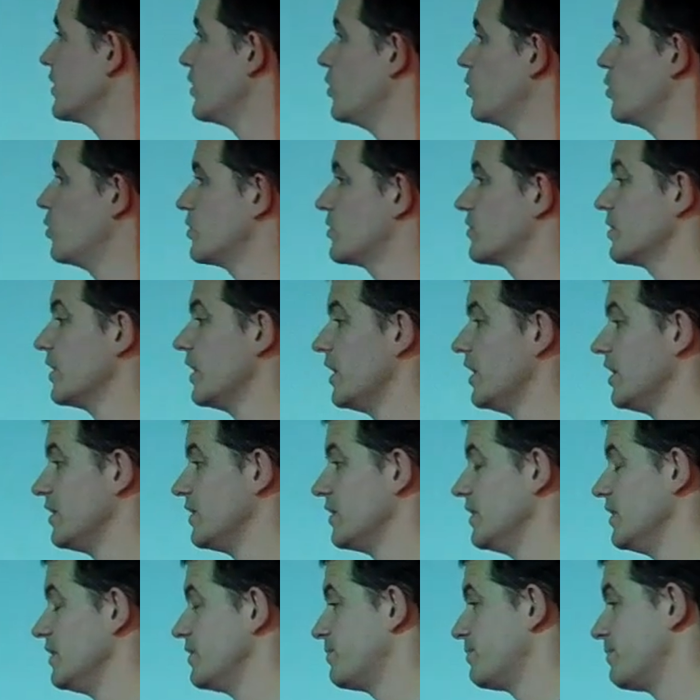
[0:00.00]
told to us,
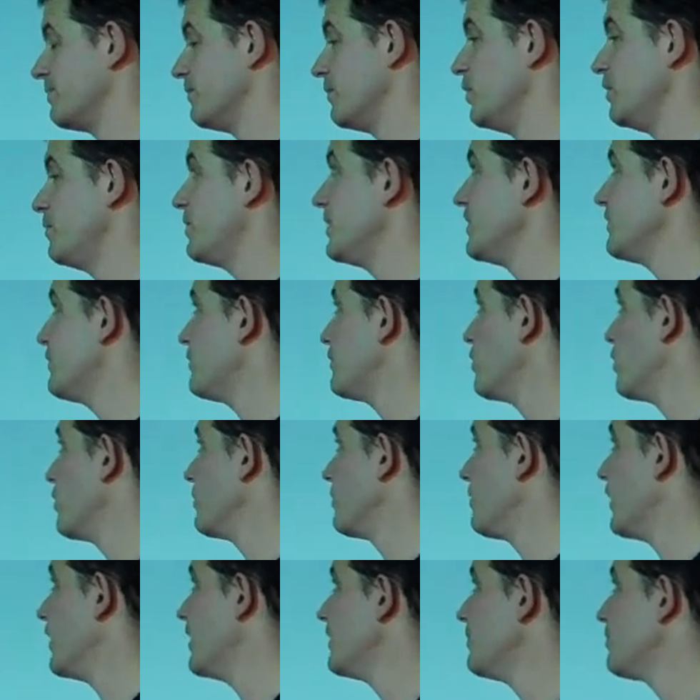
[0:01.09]
uh, uh, we've been
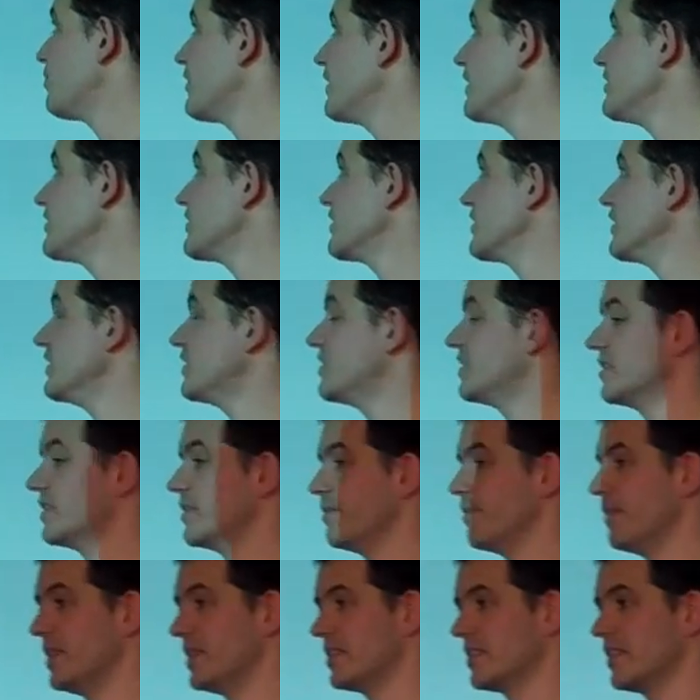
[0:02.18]
informed by the press that this is
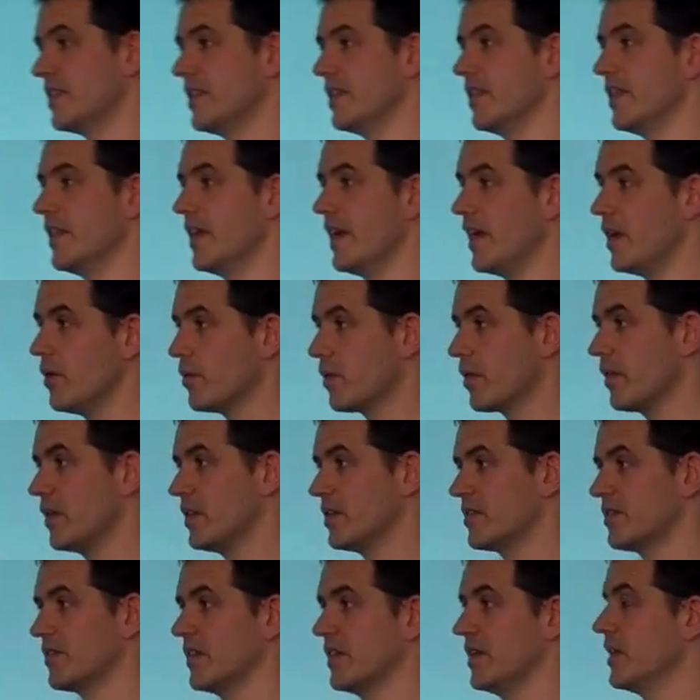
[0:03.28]
the best thing, the
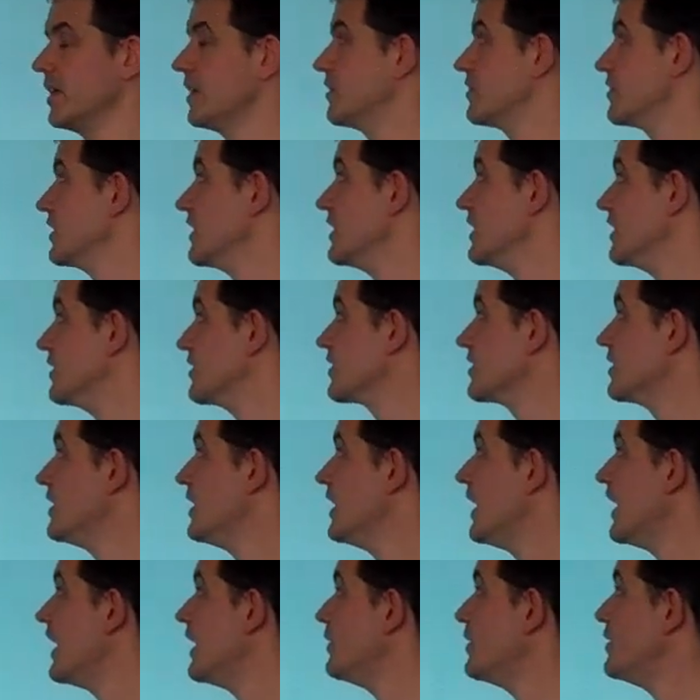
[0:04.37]
healthiest thing to eat.
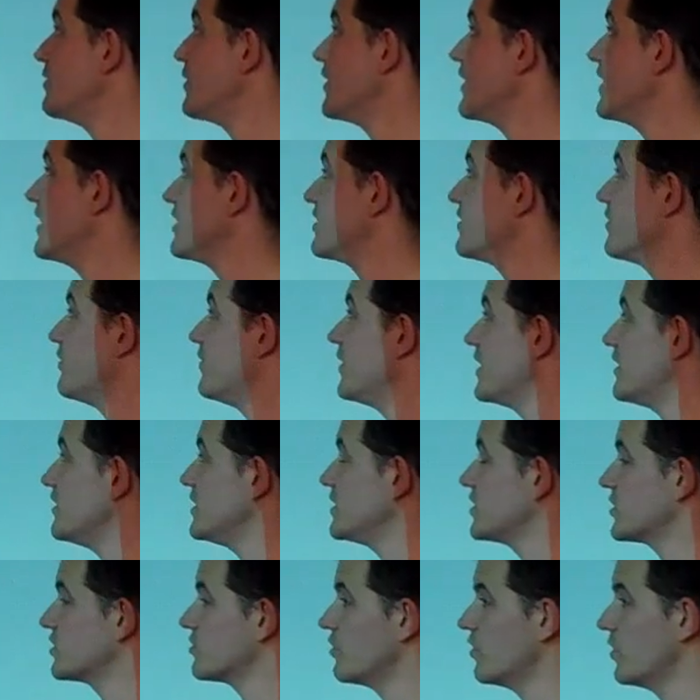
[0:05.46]
However, there's a very
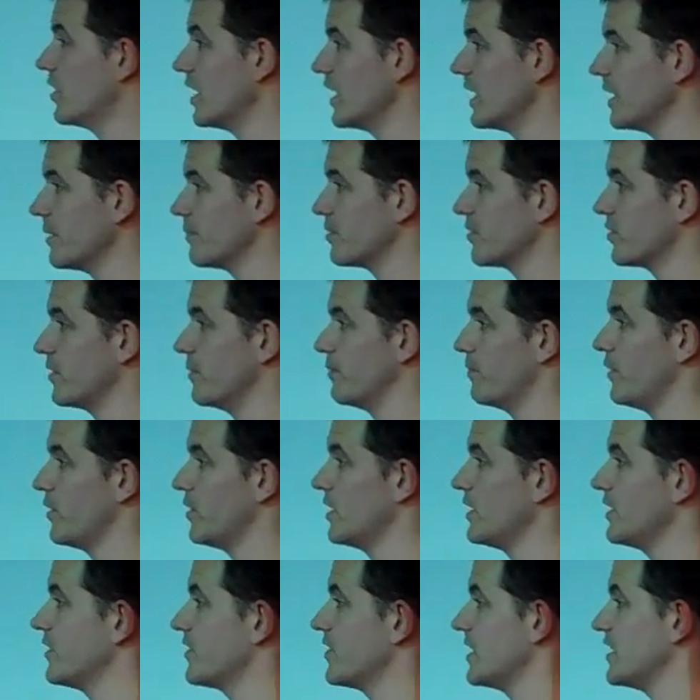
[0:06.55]
strong link between
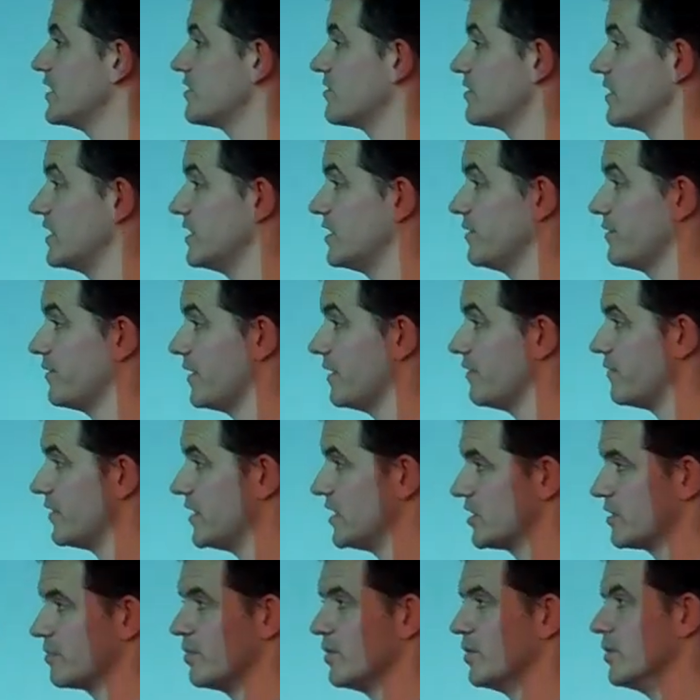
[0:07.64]
polyunsaturated fat,
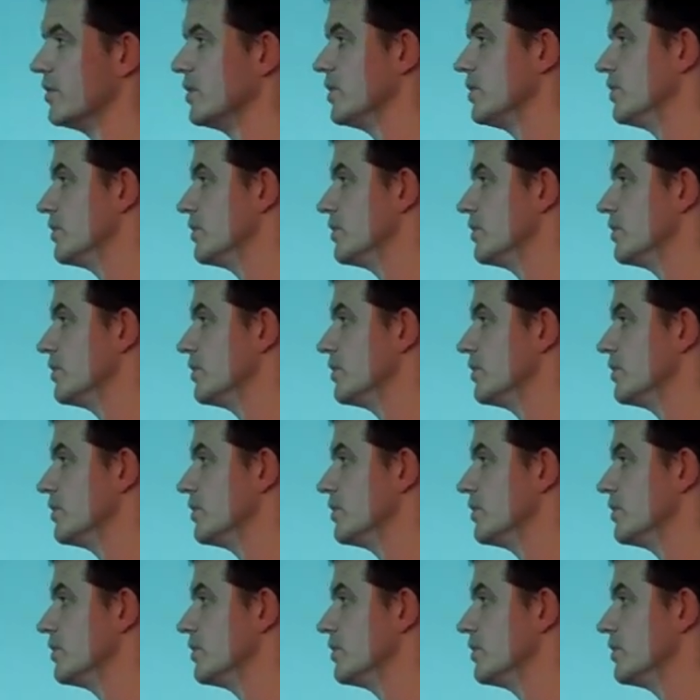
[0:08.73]
vegetable